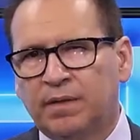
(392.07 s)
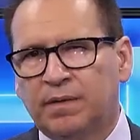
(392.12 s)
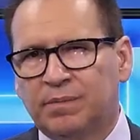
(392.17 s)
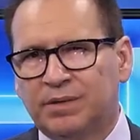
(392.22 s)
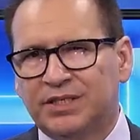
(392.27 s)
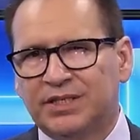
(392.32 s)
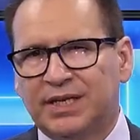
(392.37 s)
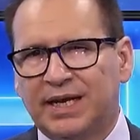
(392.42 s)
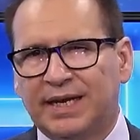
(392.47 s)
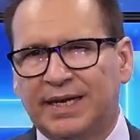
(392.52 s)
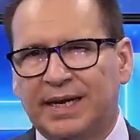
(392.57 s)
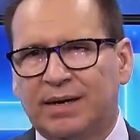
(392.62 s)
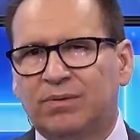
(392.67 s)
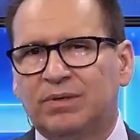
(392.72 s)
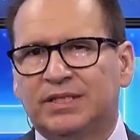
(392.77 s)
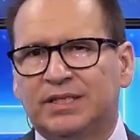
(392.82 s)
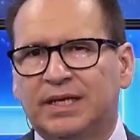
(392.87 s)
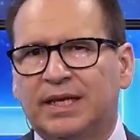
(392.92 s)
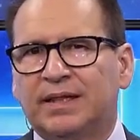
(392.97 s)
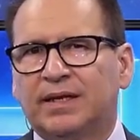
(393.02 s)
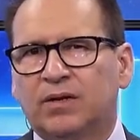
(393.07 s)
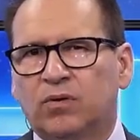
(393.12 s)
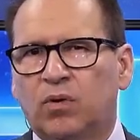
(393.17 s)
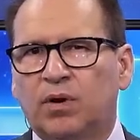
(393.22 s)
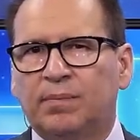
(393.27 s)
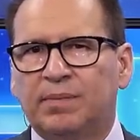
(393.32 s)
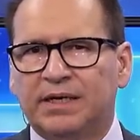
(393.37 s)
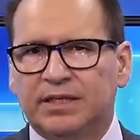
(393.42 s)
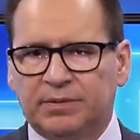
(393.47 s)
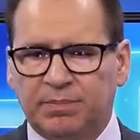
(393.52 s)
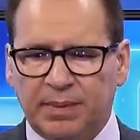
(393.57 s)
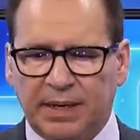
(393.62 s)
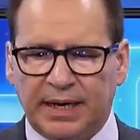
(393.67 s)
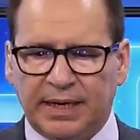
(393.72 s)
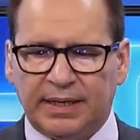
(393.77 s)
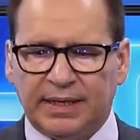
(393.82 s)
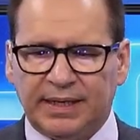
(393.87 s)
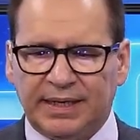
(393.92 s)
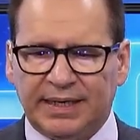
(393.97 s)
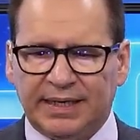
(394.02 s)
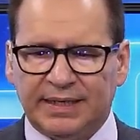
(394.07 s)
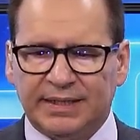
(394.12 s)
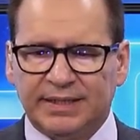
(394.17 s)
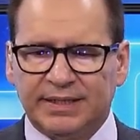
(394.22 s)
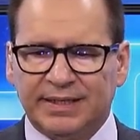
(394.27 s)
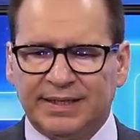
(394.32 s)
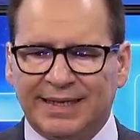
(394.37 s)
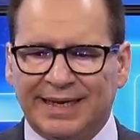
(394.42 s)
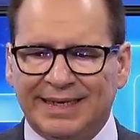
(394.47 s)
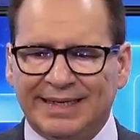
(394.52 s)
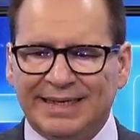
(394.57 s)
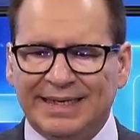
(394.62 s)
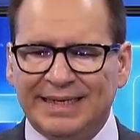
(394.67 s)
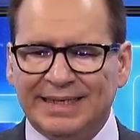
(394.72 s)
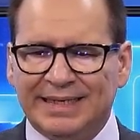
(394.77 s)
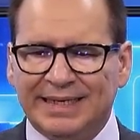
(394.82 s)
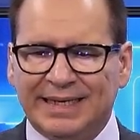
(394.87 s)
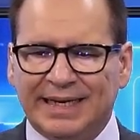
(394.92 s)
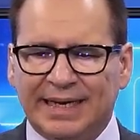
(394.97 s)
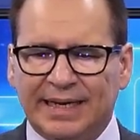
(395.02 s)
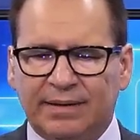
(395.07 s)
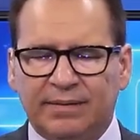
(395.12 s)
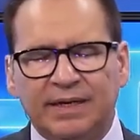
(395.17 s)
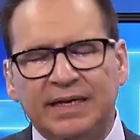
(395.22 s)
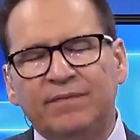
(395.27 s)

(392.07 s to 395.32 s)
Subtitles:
the mistake I would say that Coinbase made, is they need to get,